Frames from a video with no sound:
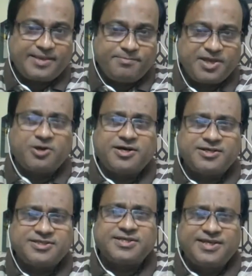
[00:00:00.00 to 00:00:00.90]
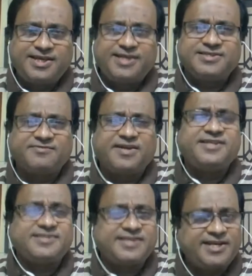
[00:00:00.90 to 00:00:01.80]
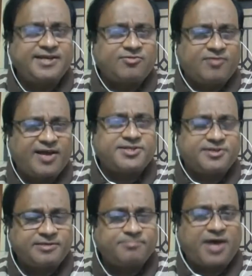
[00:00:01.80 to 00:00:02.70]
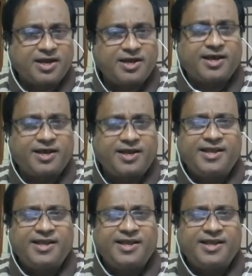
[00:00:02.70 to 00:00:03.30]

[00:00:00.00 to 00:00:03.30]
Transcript: because he is a very senior writer in Bangla